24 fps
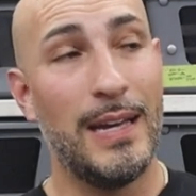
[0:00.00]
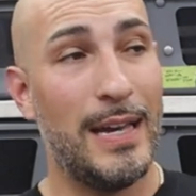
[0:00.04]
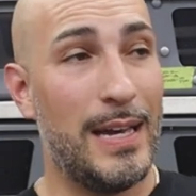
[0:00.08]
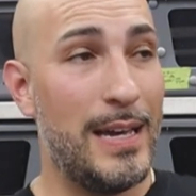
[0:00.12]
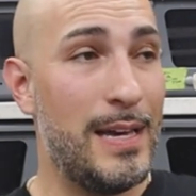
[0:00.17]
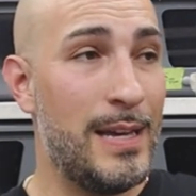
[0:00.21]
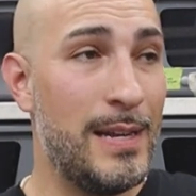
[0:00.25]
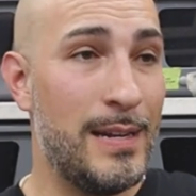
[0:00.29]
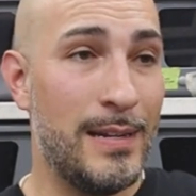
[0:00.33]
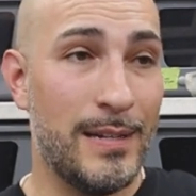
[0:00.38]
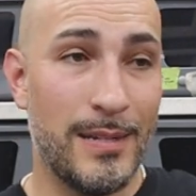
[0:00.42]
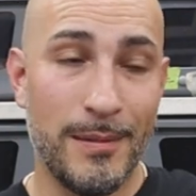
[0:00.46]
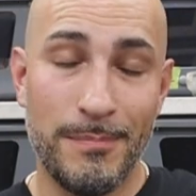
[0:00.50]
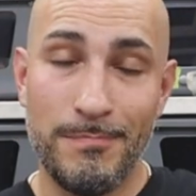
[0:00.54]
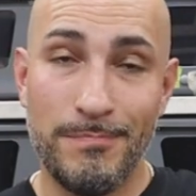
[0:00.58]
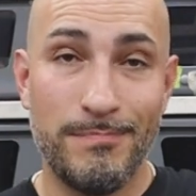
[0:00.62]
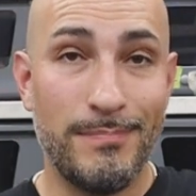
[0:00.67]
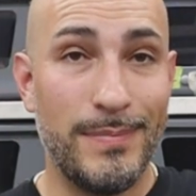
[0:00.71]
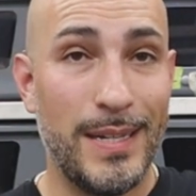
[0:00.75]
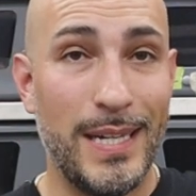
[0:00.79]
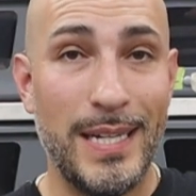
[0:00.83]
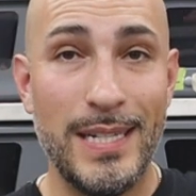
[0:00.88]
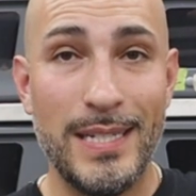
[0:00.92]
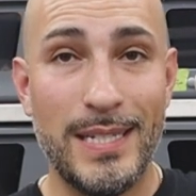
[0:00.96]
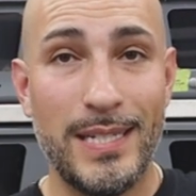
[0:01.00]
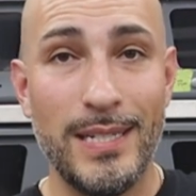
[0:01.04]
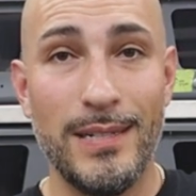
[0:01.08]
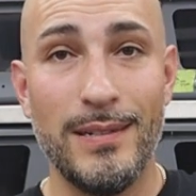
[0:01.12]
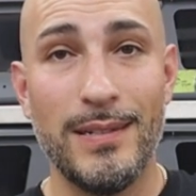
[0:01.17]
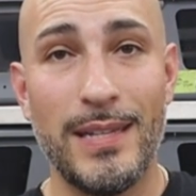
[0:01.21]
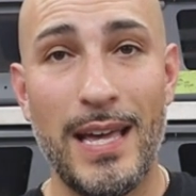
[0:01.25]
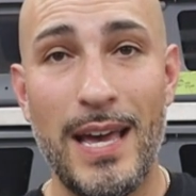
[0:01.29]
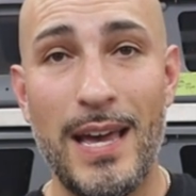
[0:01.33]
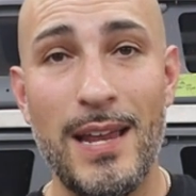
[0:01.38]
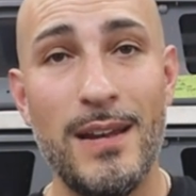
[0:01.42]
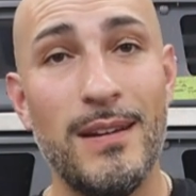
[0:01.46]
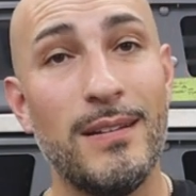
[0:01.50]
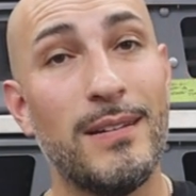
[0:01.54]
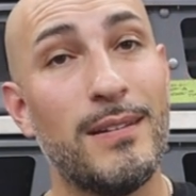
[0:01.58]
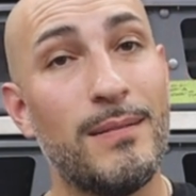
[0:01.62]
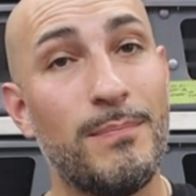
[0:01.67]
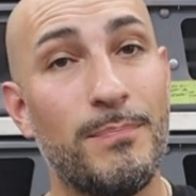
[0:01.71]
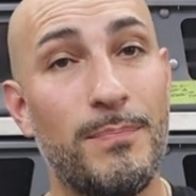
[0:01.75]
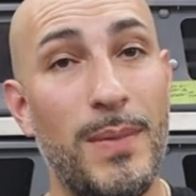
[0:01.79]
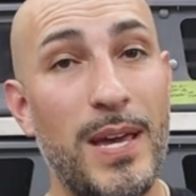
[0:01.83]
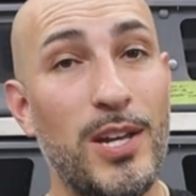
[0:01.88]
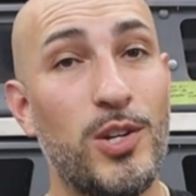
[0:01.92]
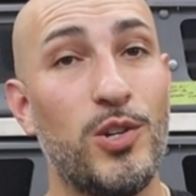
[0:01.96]
And until then,
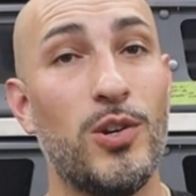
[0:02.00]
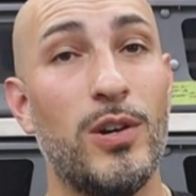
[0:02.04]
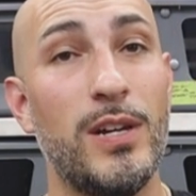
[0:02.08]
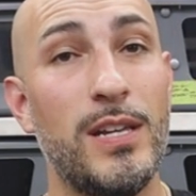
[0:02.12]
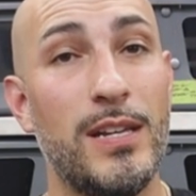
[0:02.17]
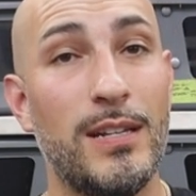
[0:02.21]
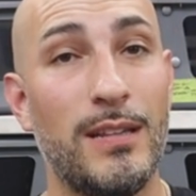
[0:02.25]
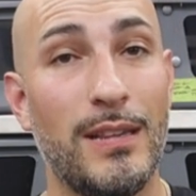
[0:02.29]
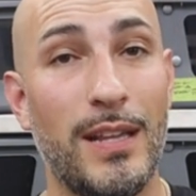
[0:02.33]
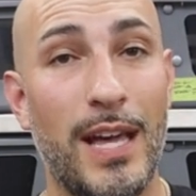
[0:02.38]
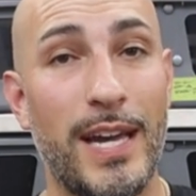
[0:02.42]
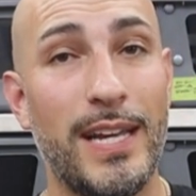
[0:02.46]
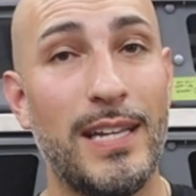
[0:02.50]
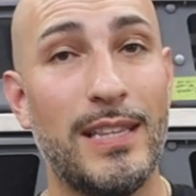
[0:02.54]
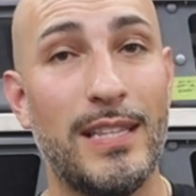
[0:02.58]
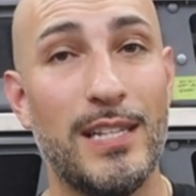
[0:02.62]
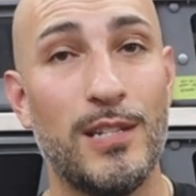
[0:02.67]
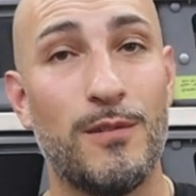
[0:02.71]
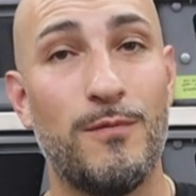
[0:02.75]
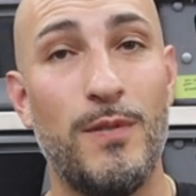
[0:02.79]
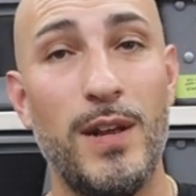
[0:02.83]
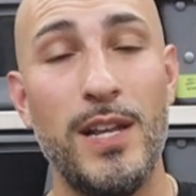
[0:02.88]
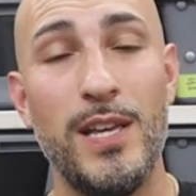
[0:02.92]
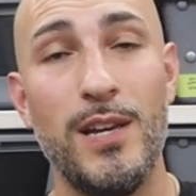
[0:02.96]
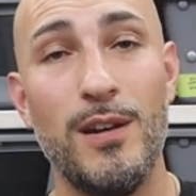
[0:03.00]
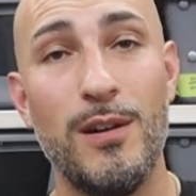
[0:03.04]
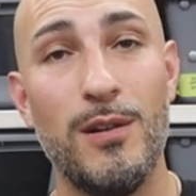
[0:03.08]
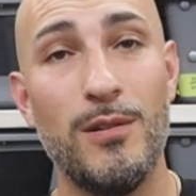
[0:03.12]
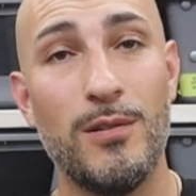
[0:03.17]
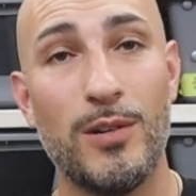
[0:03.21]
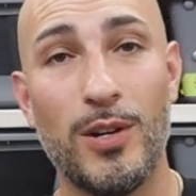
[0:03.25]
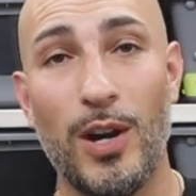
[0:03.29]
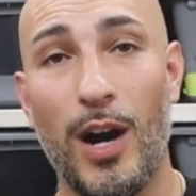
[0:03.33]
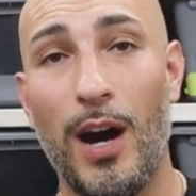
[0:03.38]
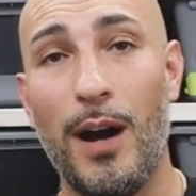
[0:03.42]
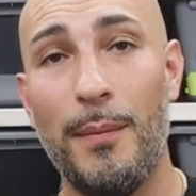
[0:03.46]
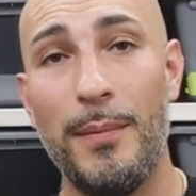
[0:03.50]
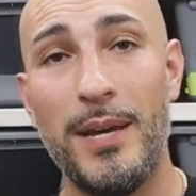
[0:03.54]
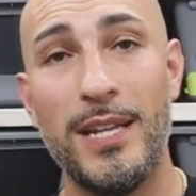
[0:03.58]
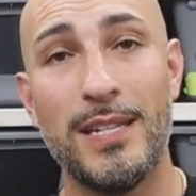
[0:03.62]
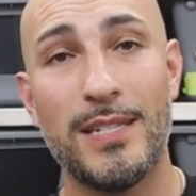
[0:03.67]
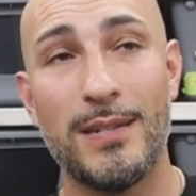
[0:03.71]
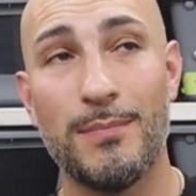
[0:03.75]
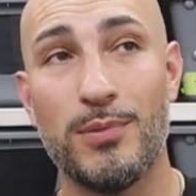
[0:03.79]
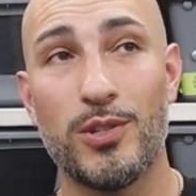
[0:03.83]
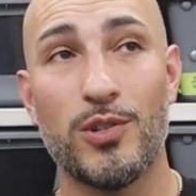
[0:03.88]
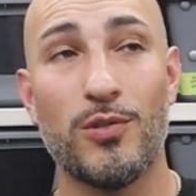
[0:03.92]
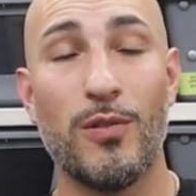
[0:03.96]
make sure you like this video,
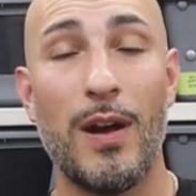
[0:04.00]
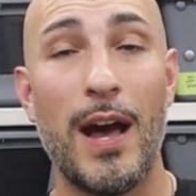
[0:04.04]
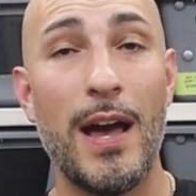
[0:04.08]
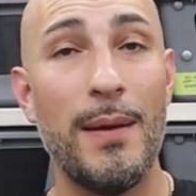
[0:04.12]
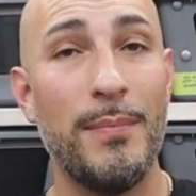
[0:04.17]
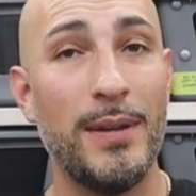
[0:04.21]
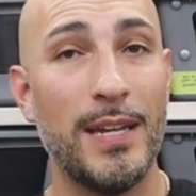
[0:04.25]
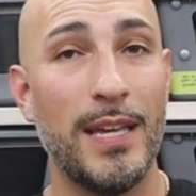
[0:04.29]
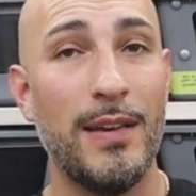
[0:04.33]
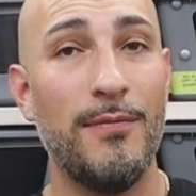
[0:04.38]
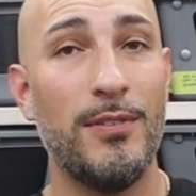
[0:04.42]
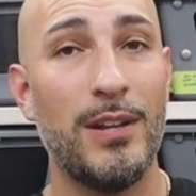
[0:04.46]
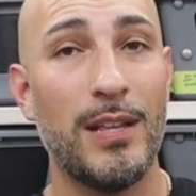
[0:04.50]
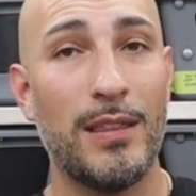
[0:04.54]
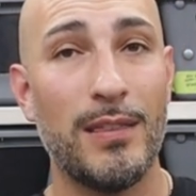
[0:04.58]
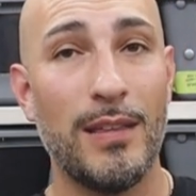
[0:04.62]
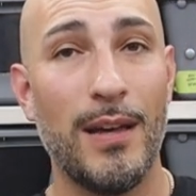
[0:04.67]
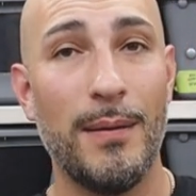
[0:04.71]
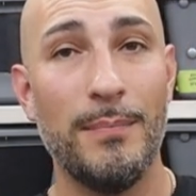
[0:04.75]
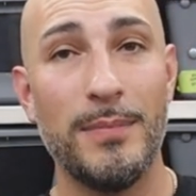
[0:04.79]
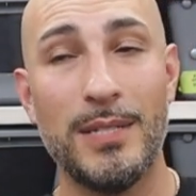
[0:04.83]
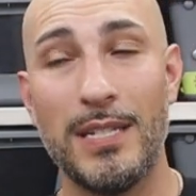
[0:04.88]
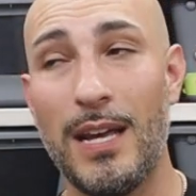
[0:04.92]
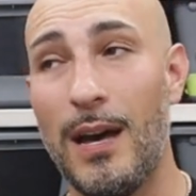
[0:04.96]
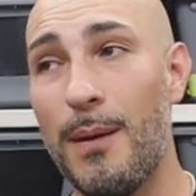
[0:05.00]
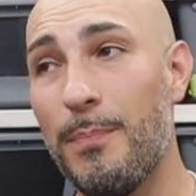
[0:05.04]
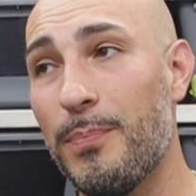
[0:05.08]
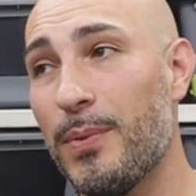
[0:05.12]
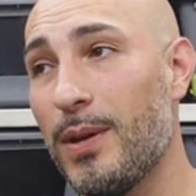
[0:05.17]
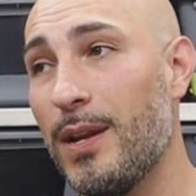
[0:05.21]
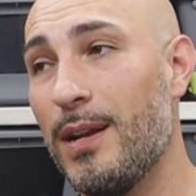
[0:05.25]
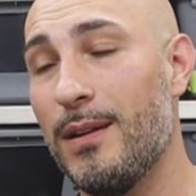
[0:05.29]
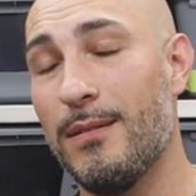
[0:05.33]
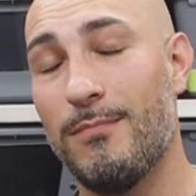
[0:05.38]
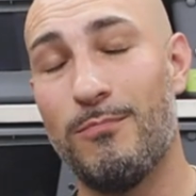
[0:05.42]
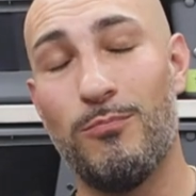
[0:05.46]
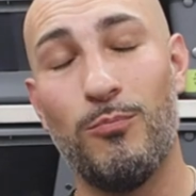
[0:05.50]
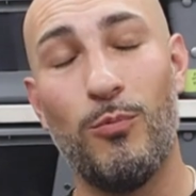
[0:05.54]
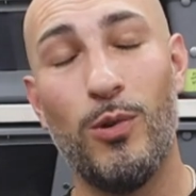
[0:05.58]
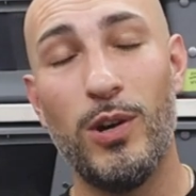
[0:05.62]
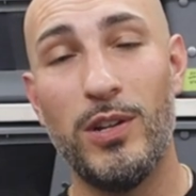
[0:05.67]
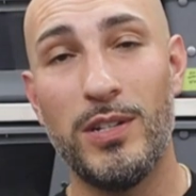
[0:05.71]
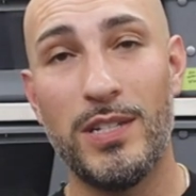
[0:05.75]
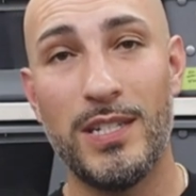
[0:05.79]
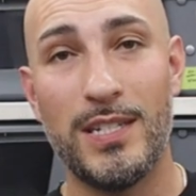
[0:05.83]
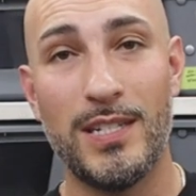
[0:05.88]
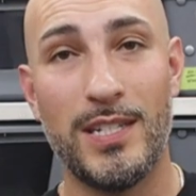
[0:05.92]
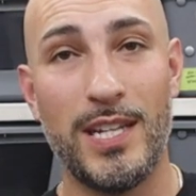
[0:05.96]
comment, subscribe, and give it a thumbs up, and
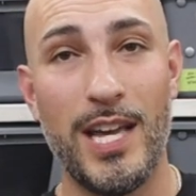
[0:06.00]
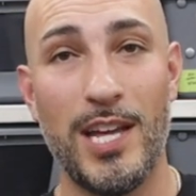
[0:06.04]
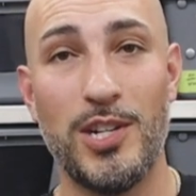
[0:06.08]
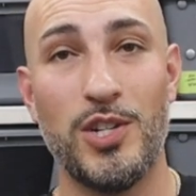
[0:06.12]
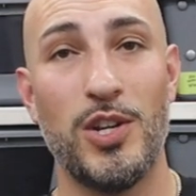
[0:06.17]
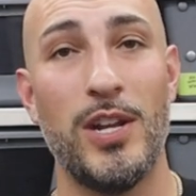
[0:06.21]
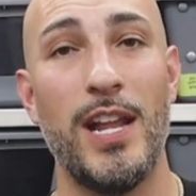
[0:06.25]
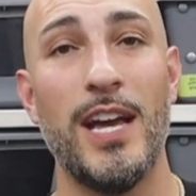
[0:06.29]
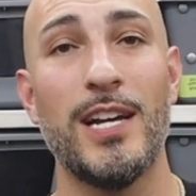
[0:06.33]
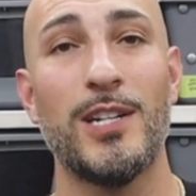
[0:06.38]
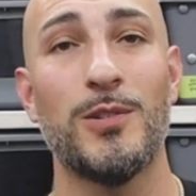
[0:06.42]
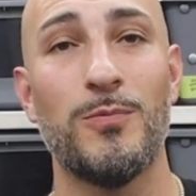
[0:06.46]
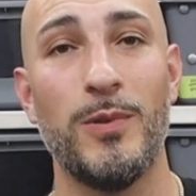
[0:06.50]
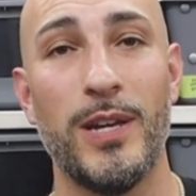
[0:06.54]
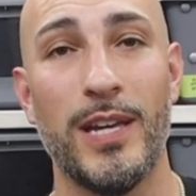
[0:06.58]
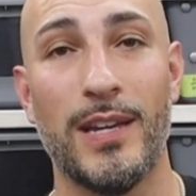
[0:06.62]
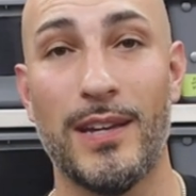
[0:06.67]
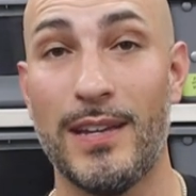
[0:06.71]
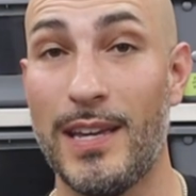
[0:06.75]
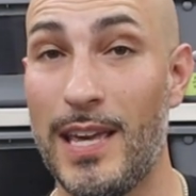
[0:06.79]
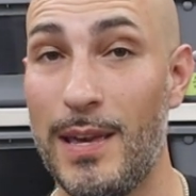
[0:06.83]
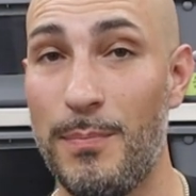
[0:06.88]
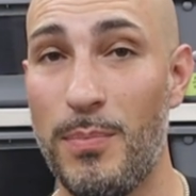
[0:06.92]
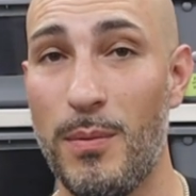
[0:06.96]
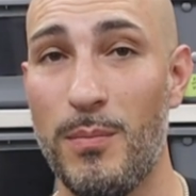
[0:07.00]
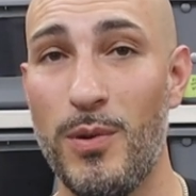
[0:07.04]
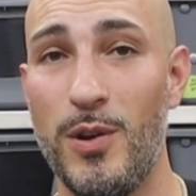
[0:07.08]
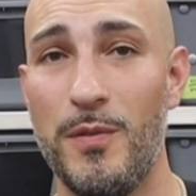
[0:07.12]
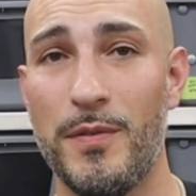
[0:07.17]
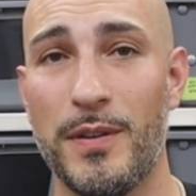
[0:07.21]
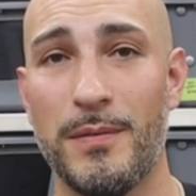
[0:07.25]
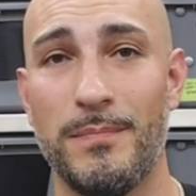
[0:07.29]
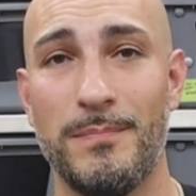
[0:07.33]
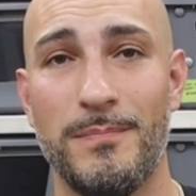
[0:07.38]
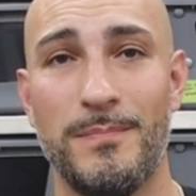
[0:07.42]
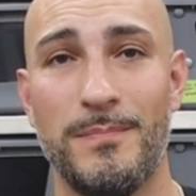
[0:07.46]
we'll catch you next week. Keep it moving.